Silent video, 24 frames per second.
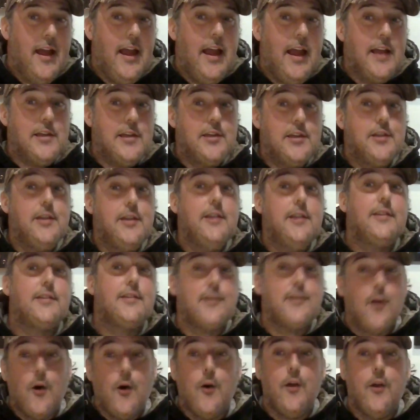And she
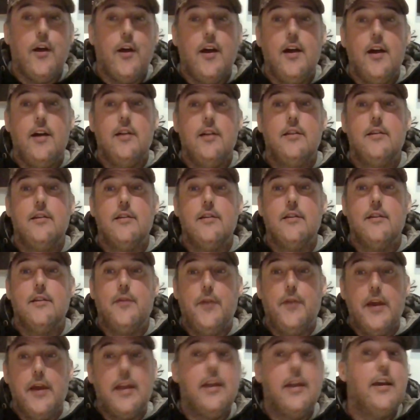saw that
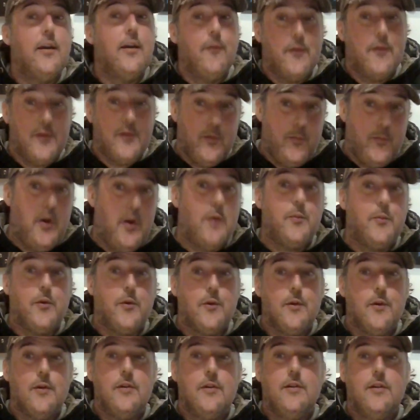thinking it was a
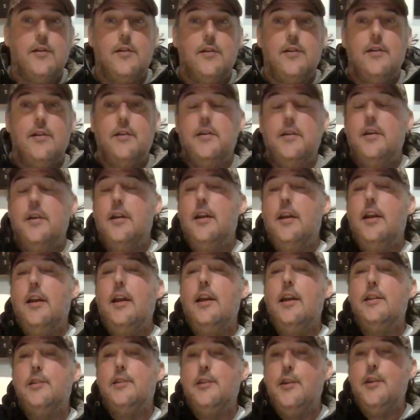bumper.
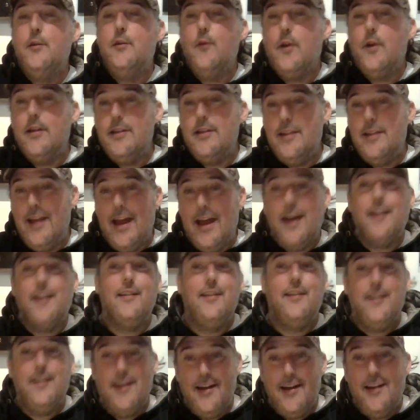And she went
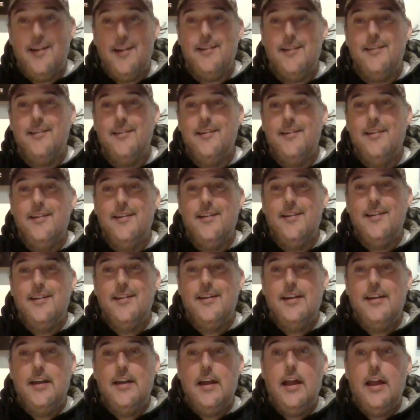down to that.
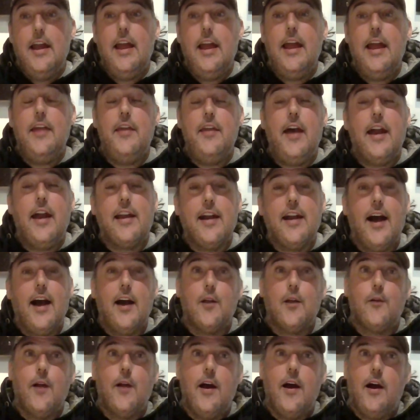And that got
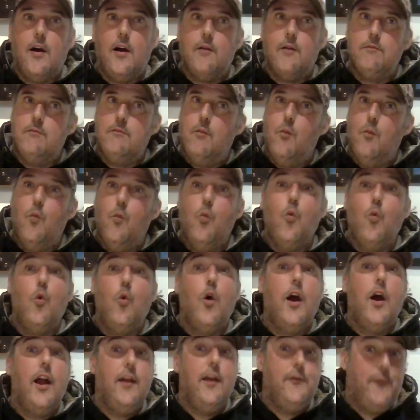her out
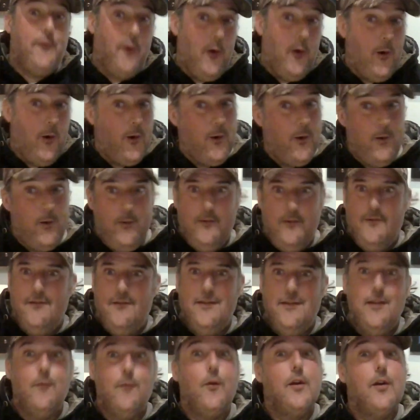way far
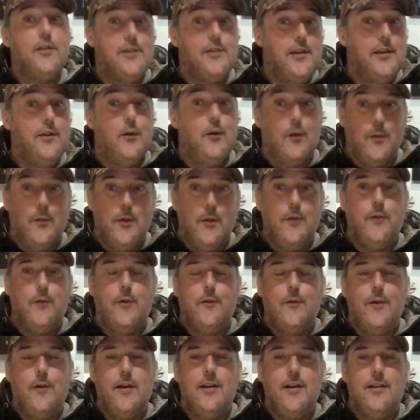than what she normally would
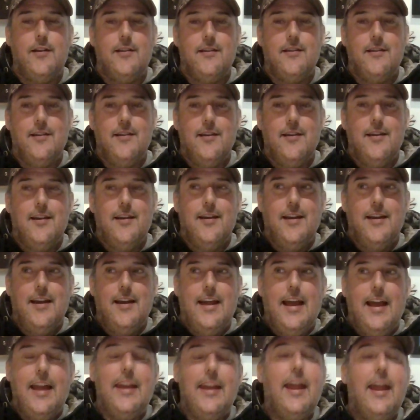have went.
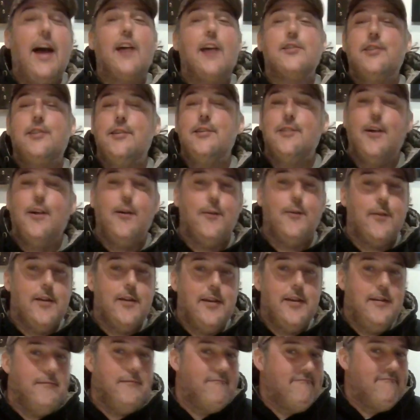And now she's
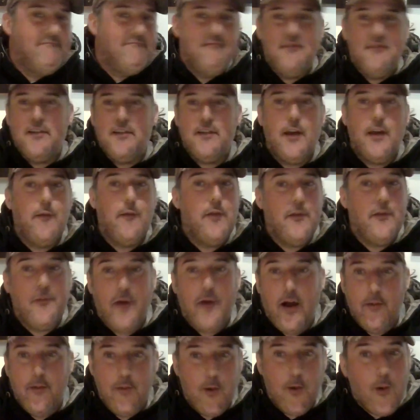only
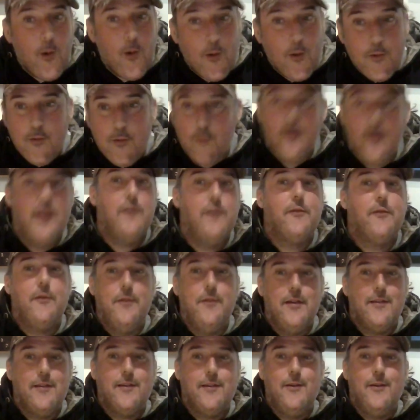75 yards away from this